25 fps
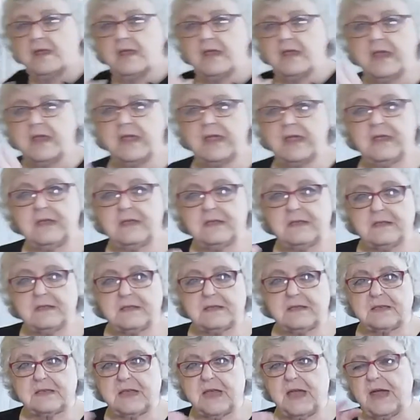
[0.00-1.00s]
It
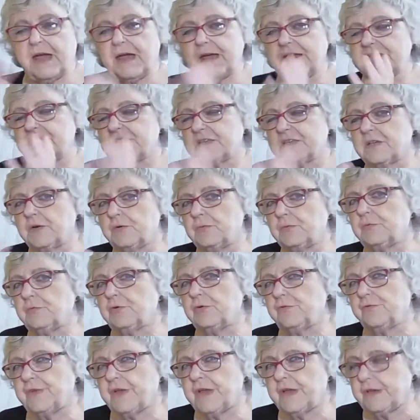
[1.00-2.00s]
has a lot more
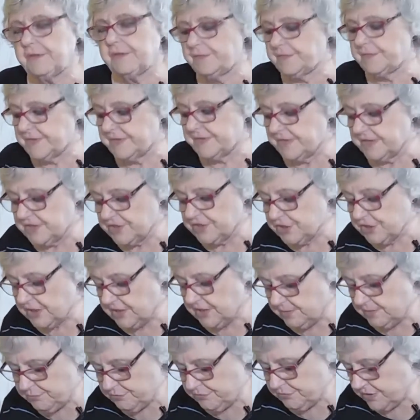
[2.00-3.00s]
flavour than the chicken
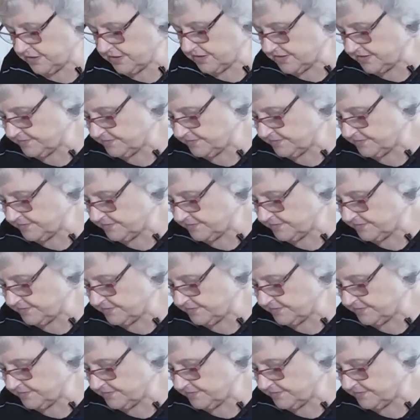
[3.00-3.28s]
breast.